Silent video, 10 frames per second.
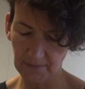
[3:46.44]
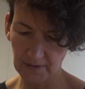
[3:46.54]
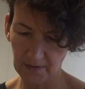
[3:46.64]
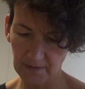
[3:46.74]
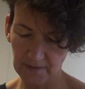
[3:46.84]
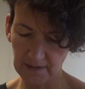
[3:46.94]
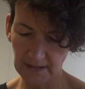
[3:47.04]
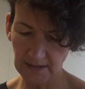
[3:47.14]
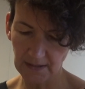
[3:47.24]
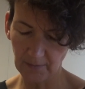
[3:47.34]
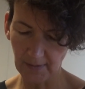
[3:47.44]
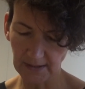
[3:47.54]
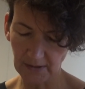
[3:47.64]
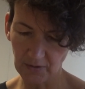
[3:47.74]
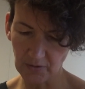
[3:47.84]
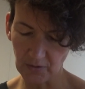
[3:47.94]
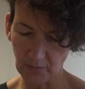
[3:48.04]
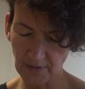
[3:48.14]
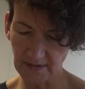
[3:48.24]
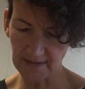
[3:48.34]
Just see where you can
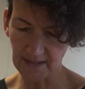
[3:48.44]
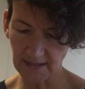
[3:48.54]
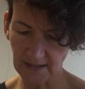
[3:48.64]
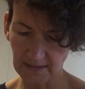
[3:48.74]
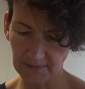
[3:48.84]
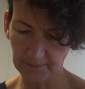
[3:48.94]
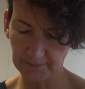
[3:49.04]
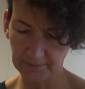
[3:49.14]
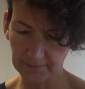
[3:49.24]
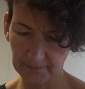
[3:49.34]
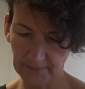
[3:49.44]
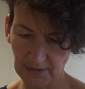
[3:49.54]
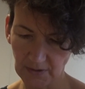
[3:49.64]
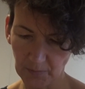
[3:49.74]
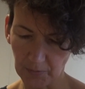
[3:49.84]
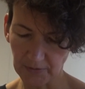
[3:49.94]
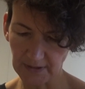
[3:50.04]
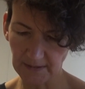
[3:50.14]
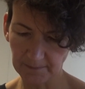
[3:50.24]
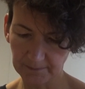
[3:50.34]
notice it in your body.